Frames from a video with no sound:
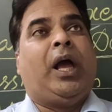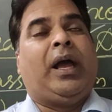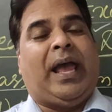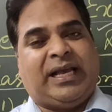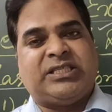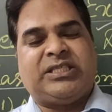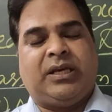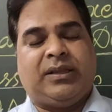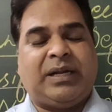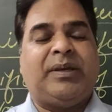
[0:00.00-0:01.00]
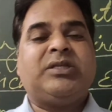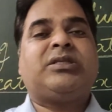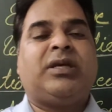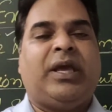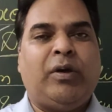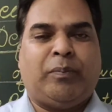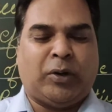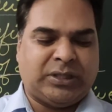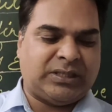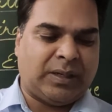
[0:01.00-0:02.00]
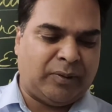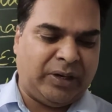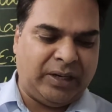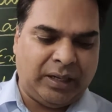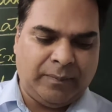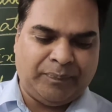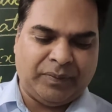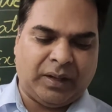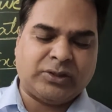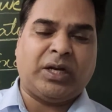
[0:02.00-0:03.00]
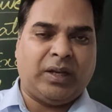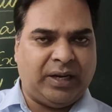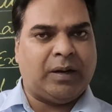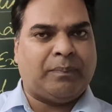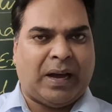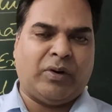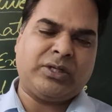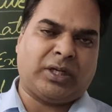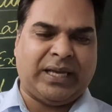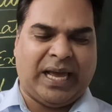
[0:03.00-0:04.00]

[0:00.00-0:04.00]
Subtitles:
that means he will possess the real powers or the